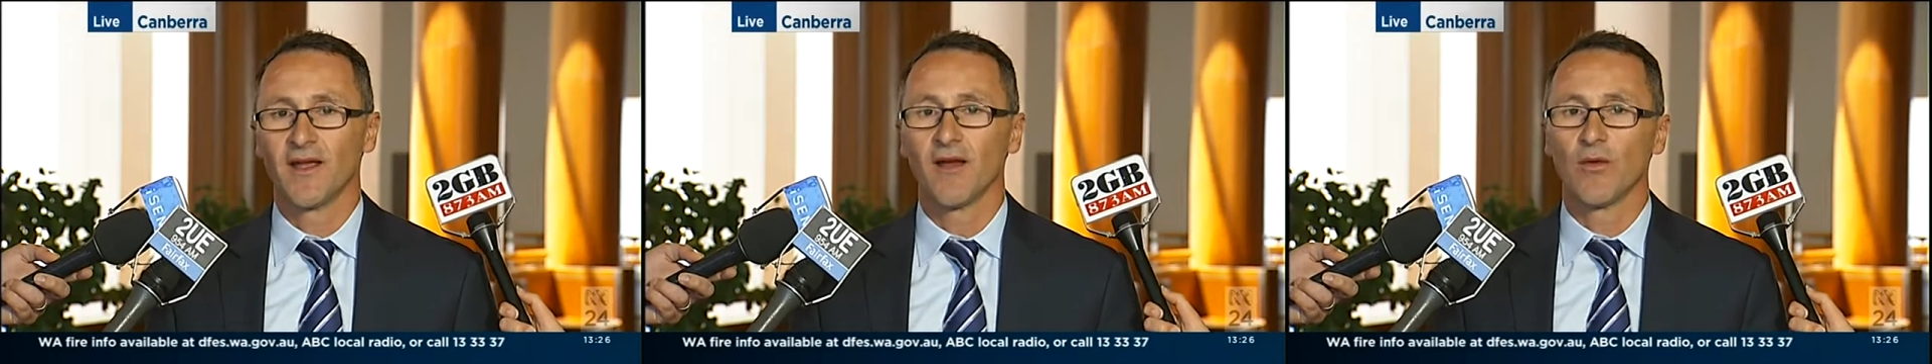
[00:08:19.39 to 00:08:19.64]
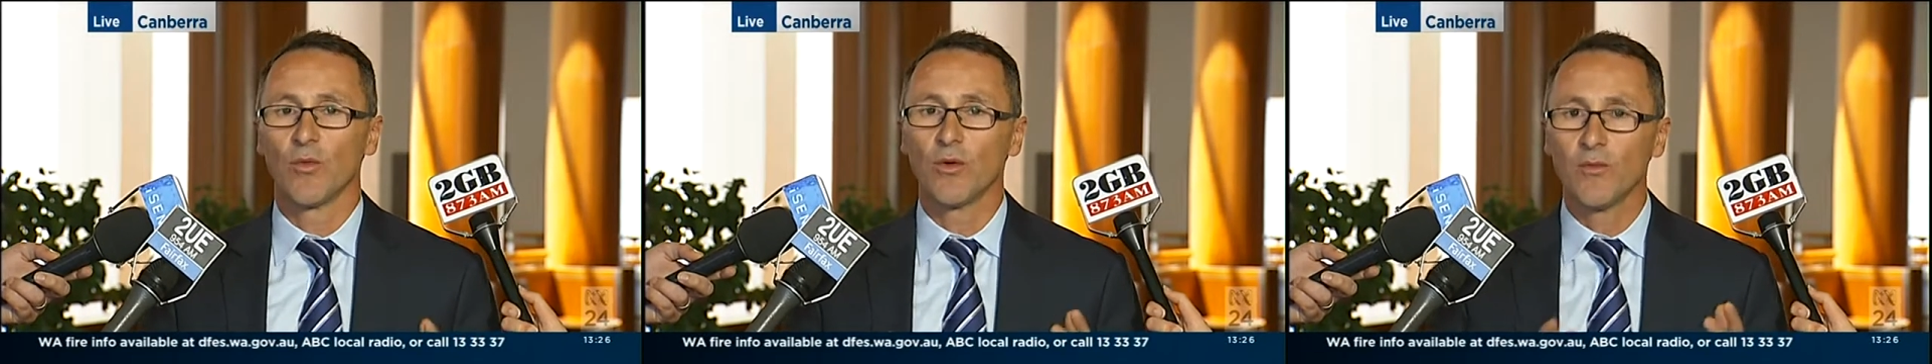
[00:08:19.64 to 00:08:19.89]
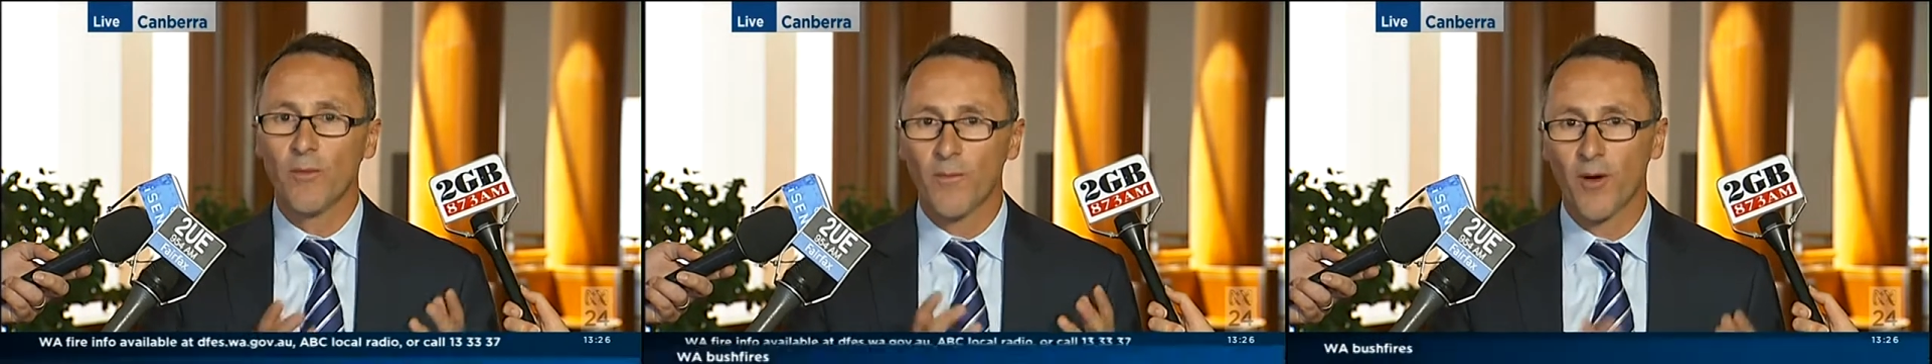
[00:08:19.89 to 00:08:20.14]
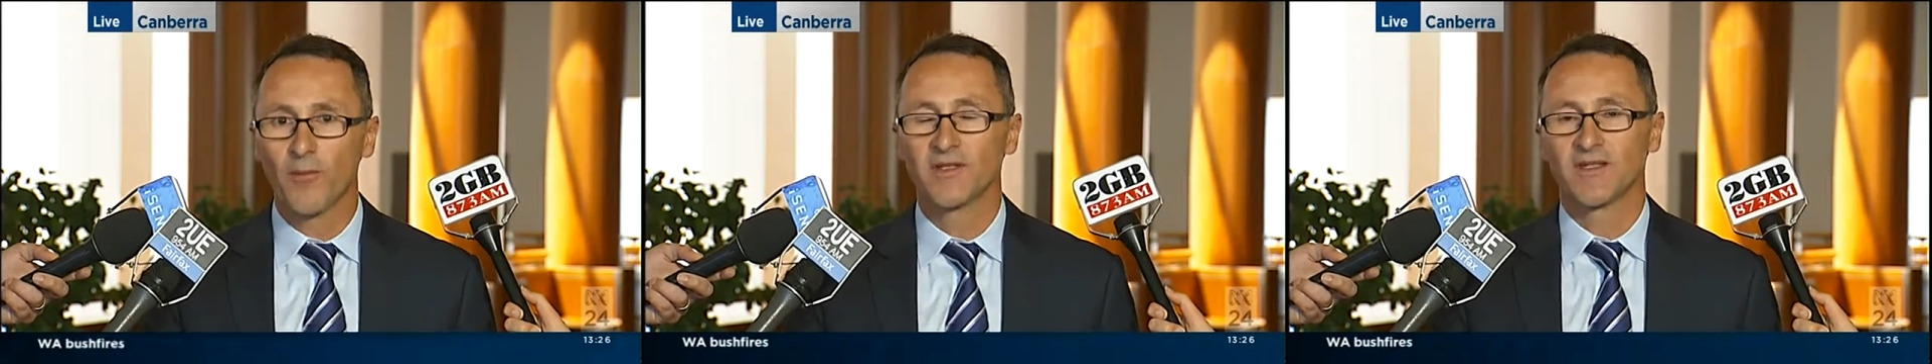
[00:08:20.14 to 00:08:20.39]
Yeah, we were
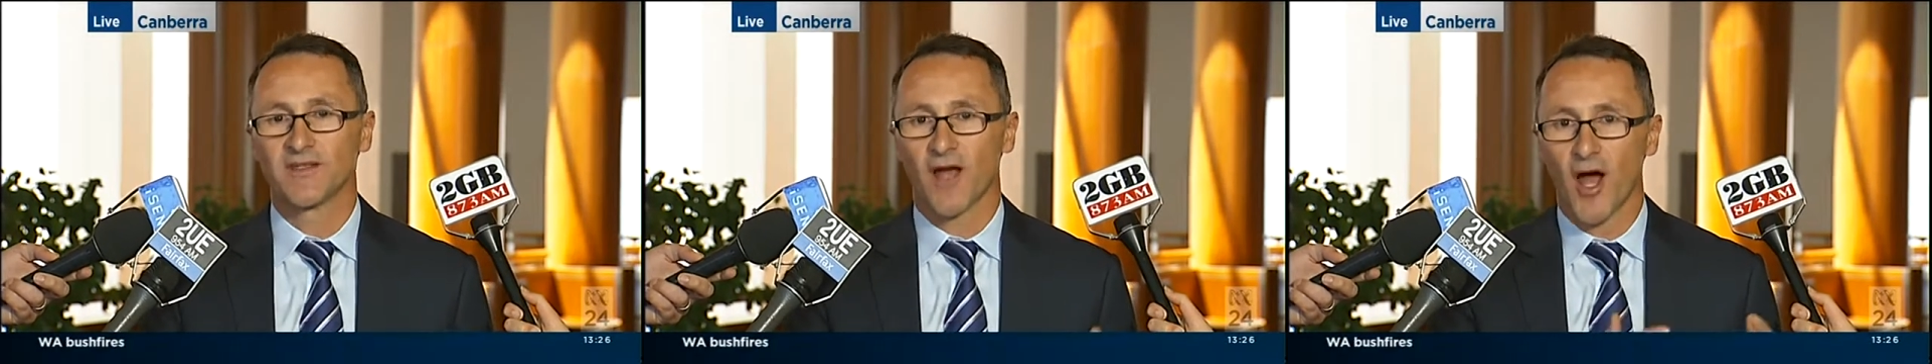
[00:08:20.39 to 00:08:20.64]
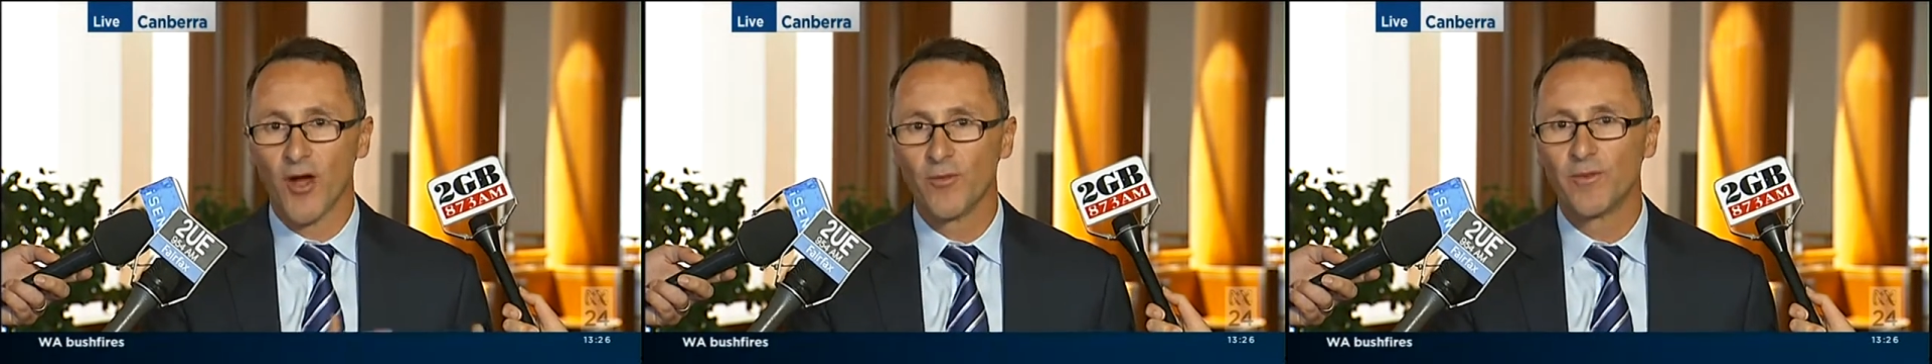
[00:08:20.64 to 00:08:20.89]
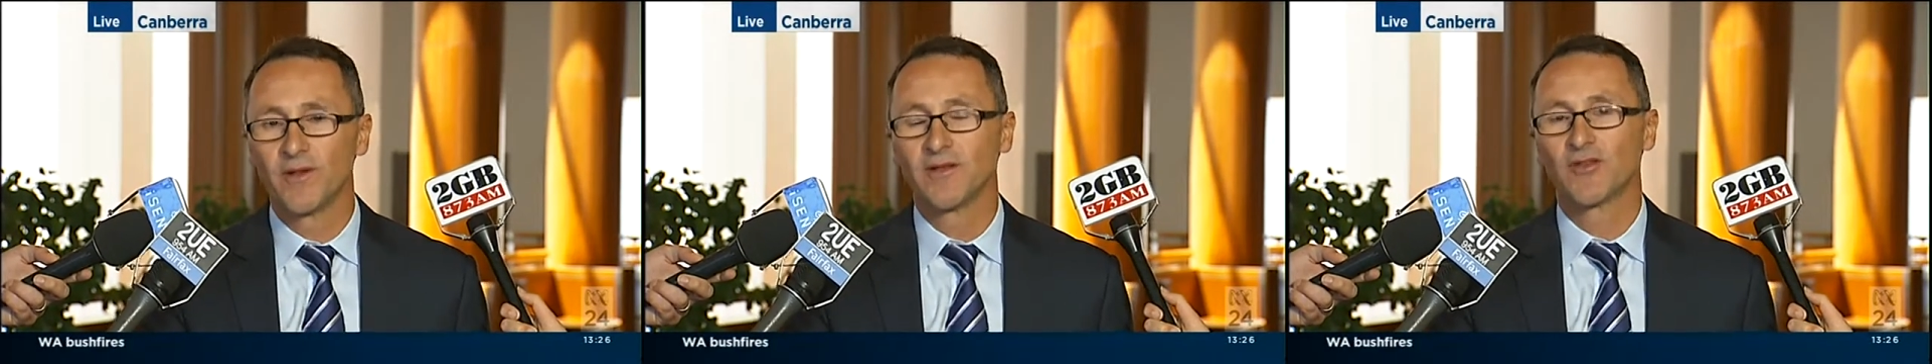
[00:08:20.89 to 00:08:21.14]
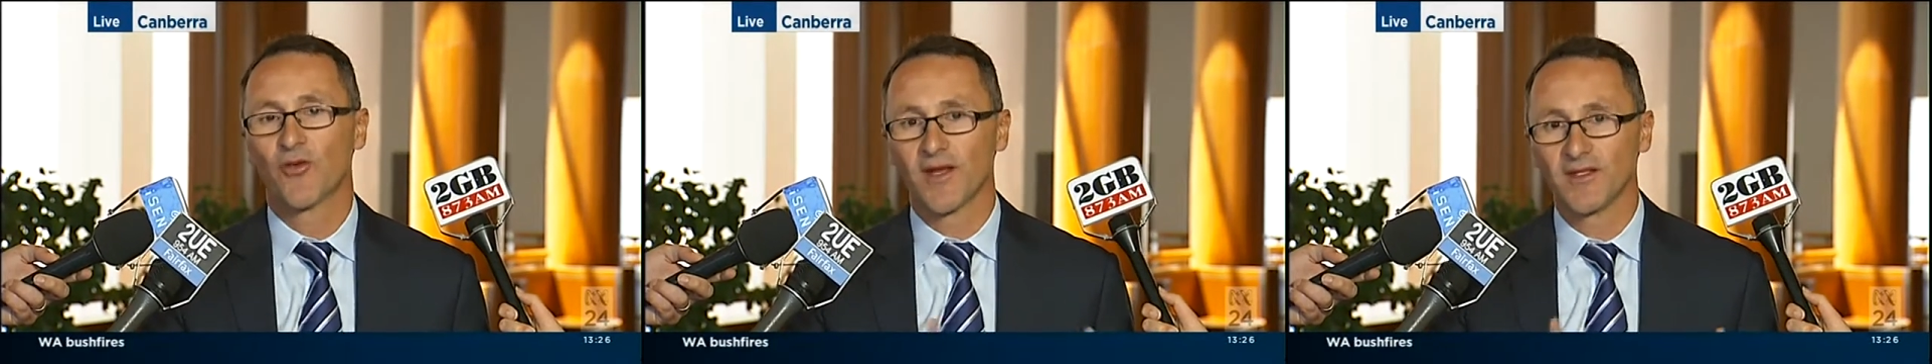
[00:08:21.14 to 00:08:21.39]
promised this open,
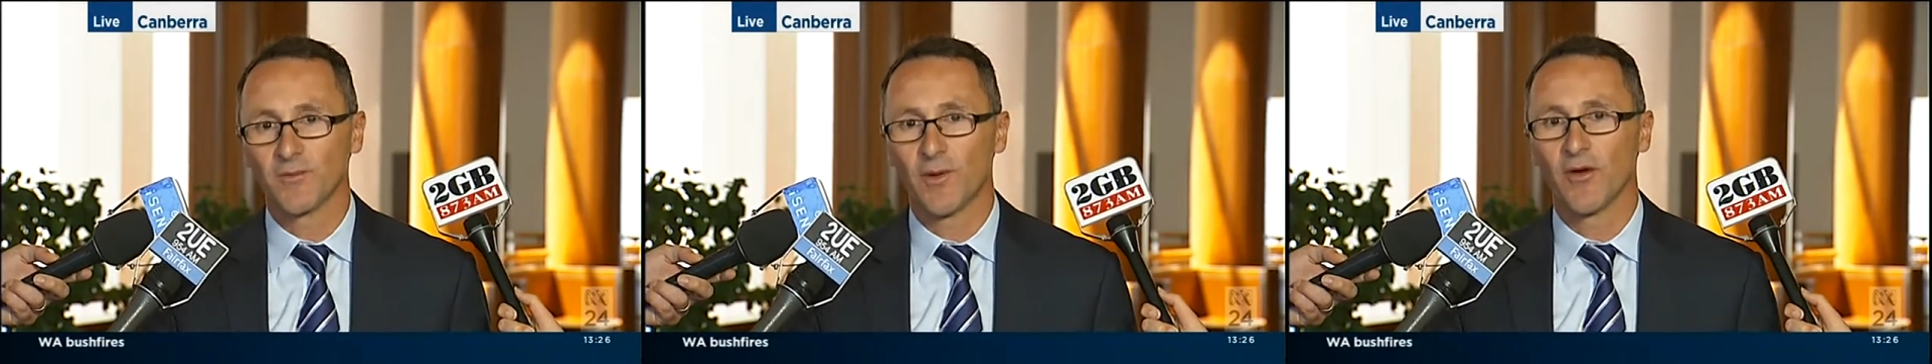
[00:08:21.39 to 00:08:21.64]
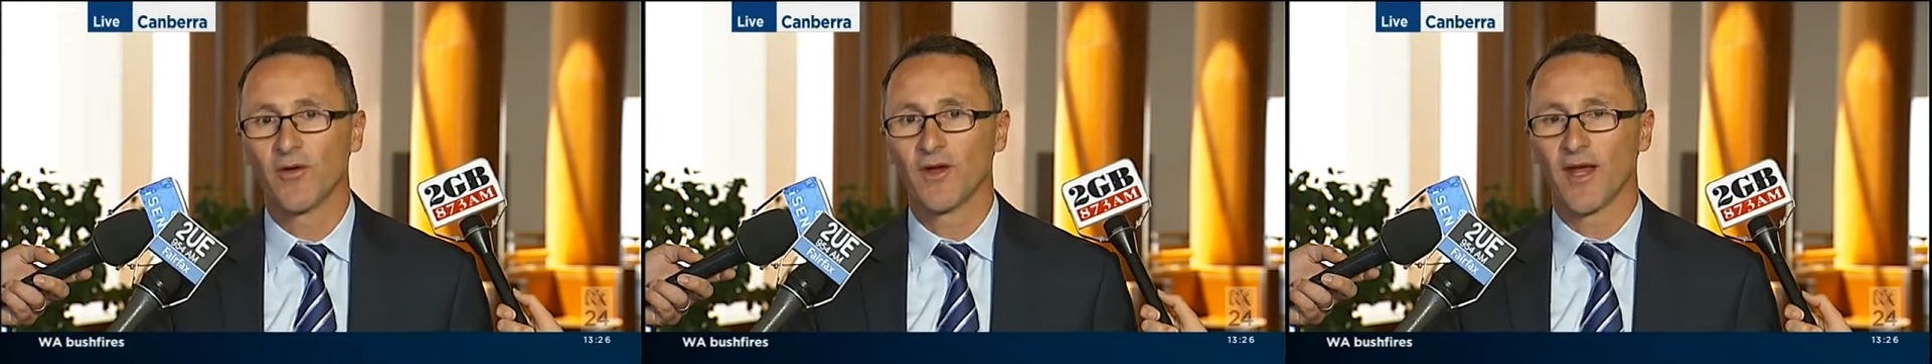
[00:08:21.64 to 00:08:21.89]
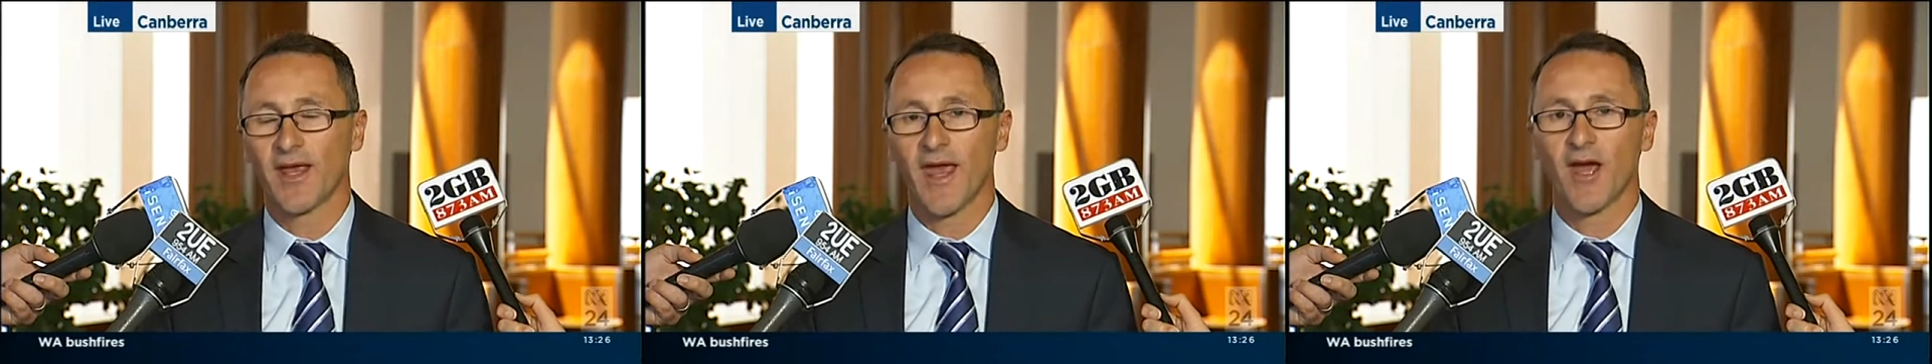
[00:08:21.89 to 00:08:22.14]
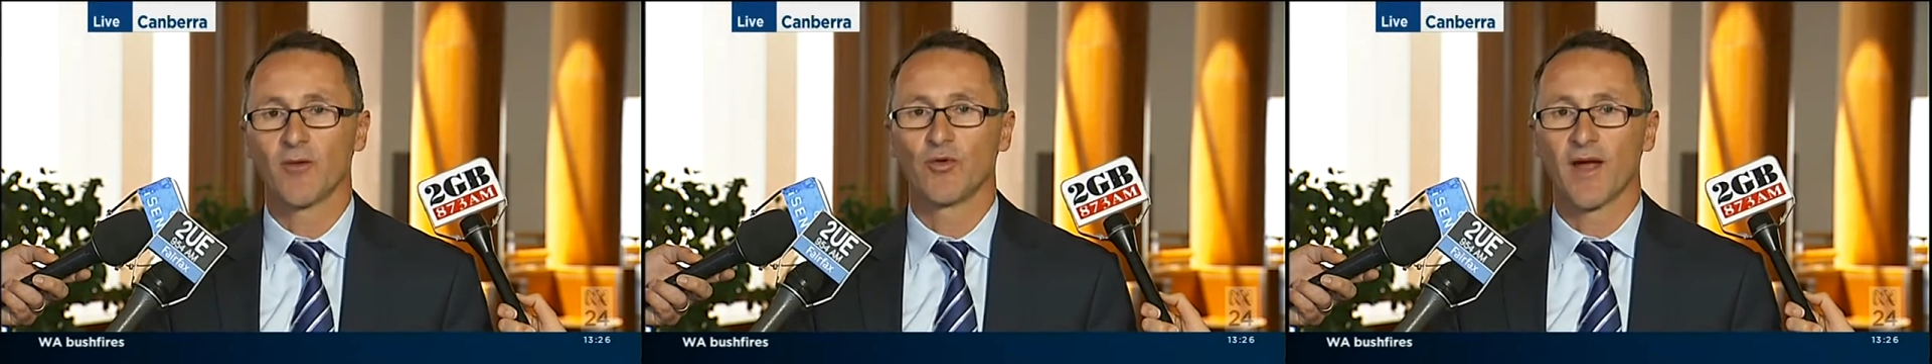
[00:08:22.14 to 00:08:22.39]
transparent,
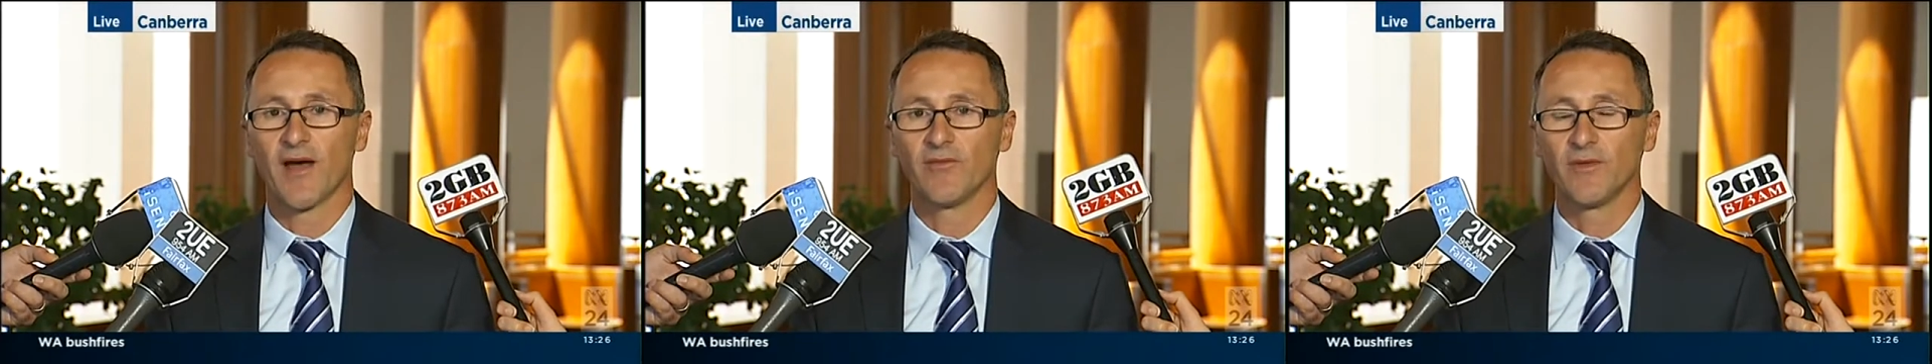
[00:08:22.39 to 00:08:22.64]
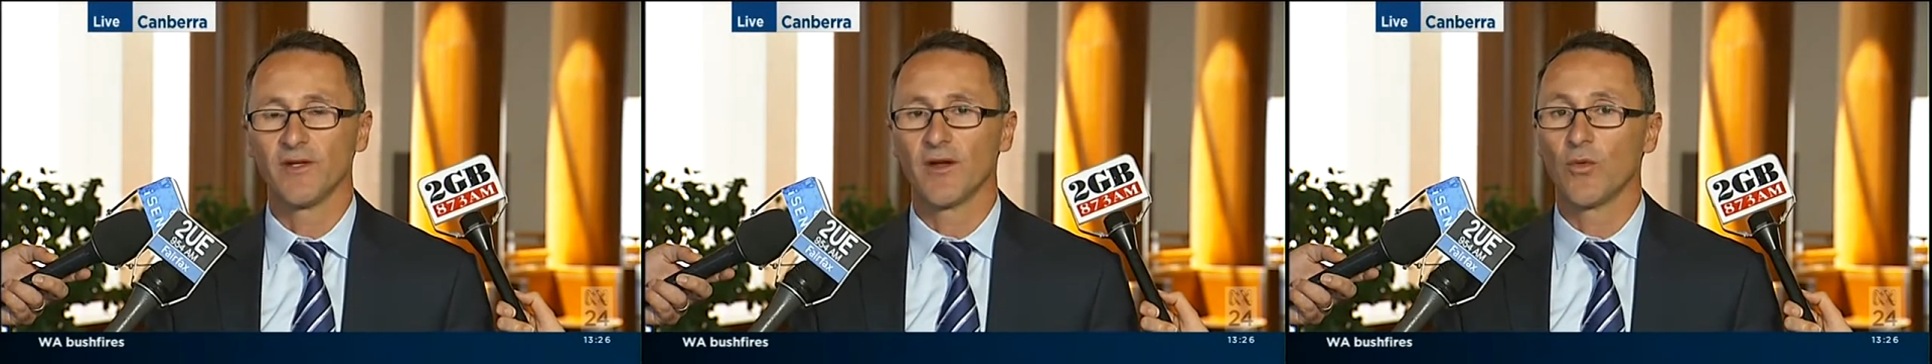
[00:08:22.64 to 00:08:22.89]
accountable government.